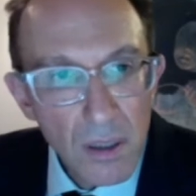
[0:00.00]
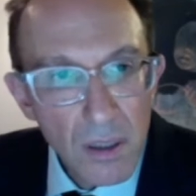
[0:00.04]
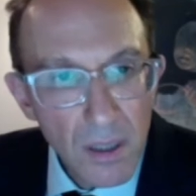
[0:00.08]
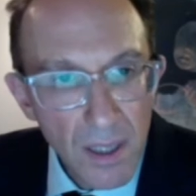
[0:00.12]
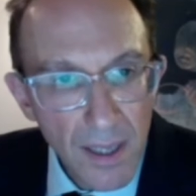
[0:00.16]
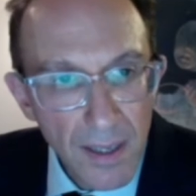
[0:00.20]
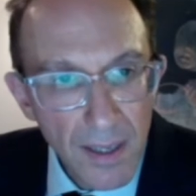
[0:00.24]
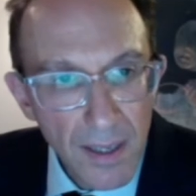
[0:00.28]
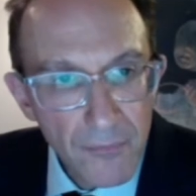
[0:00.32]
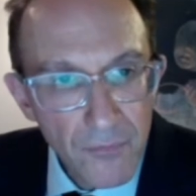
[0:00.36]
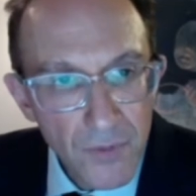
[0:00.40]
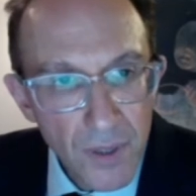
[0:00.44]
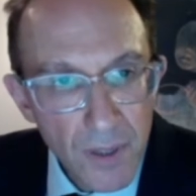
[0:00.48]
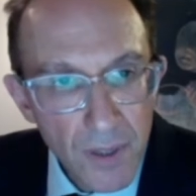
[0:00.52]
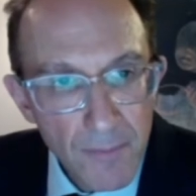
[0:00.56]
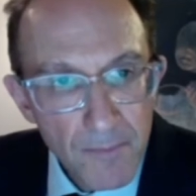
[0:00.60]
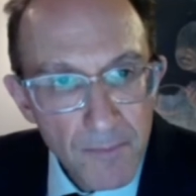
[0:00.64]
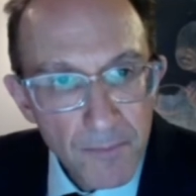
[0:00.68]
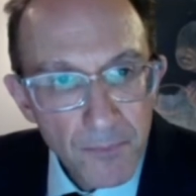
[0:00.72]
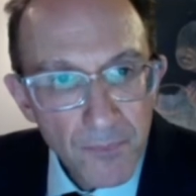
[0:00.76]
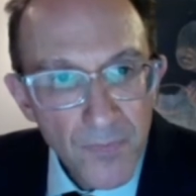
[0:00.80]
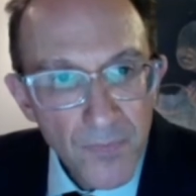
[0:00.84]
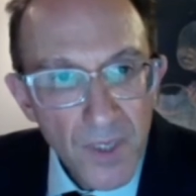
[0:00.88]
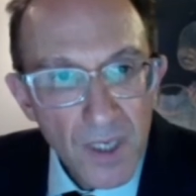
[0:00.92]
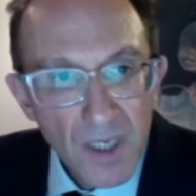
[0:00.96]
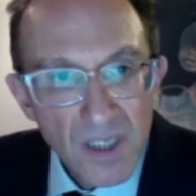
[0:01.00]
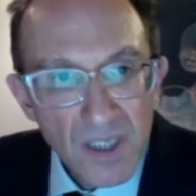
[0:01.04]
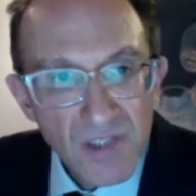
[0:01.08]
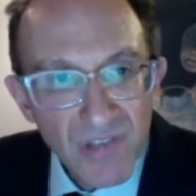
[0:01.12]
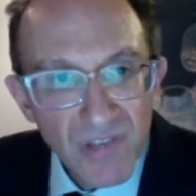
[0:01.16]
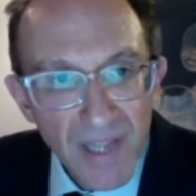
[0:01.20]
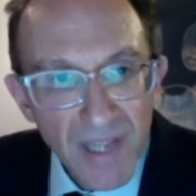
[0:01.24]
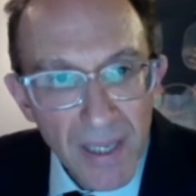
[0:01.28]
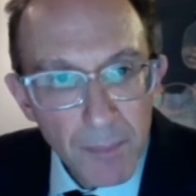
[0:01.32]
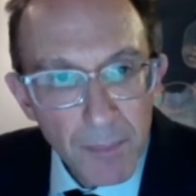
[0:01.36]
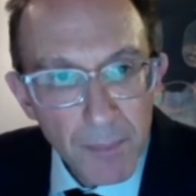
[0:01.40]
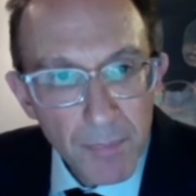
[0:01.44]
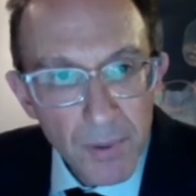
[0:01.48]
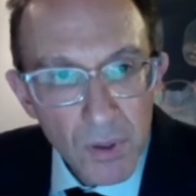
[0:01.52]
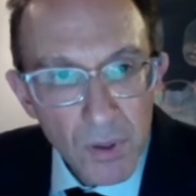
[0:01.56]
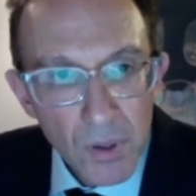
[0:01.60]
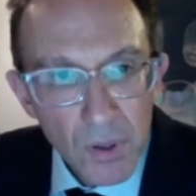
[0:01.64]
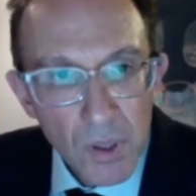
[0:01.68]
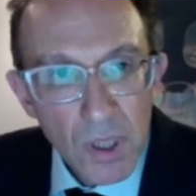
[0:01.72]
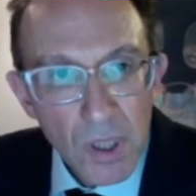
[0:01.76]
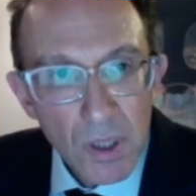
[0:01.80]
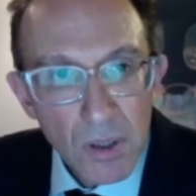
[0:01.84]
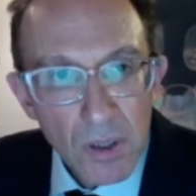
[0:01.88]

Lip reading: left. A sample